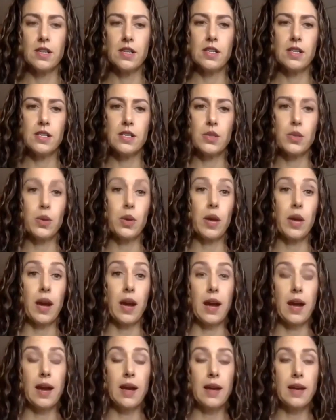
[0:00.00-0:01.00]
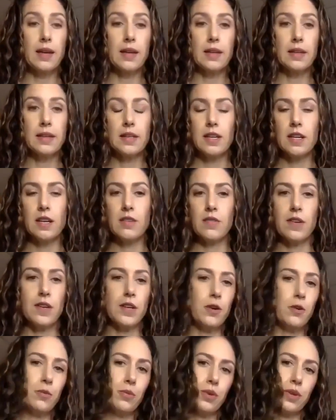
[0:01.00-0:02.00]
It's okay if I
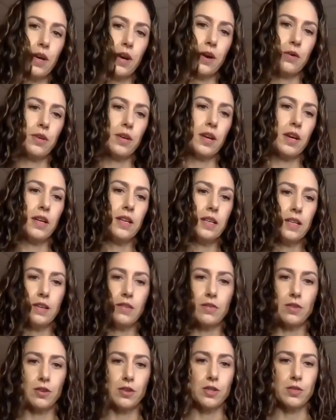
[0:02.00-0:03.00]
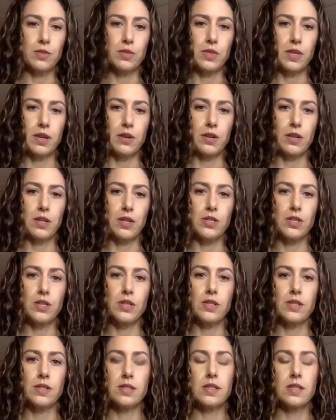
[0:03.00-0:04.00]
don't put out any of the Christmas
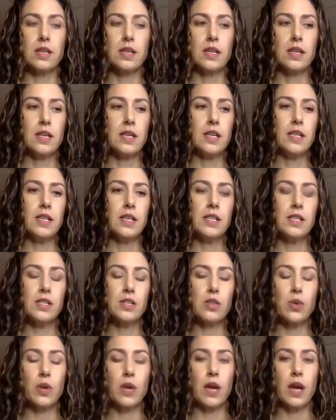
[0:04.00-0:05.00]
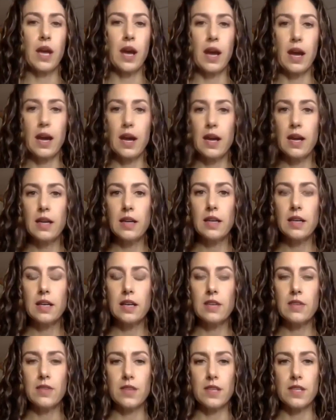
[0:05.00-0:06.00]
decorations. It's okay
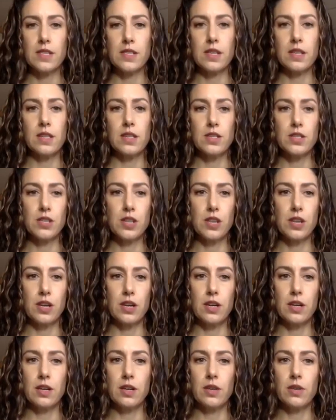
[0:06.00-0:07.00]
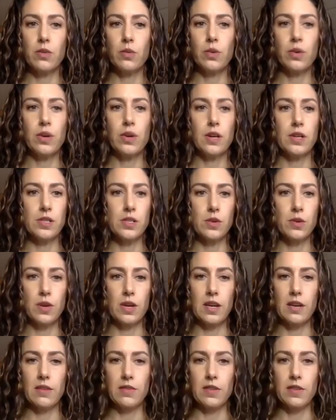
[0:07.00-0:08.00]
if I say this year we're not doing
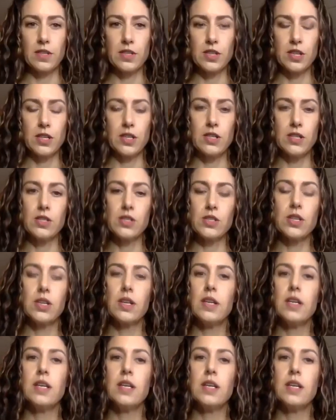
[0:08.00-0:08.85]
a gift exchange.